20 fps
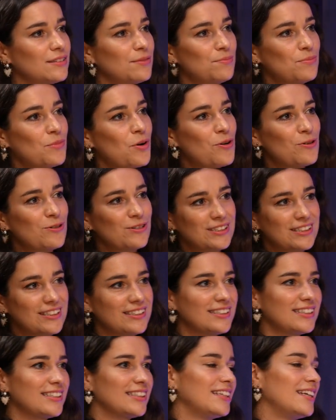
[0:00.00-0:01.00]

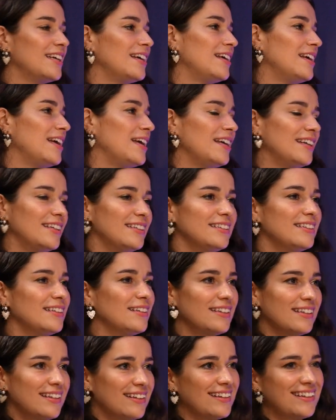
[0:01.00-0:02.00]
most
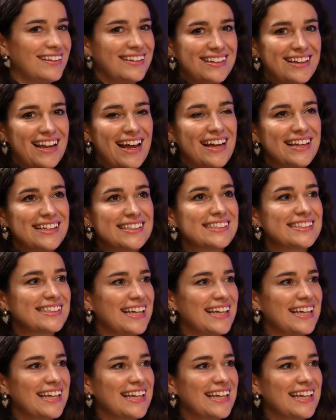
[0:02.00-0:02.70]
like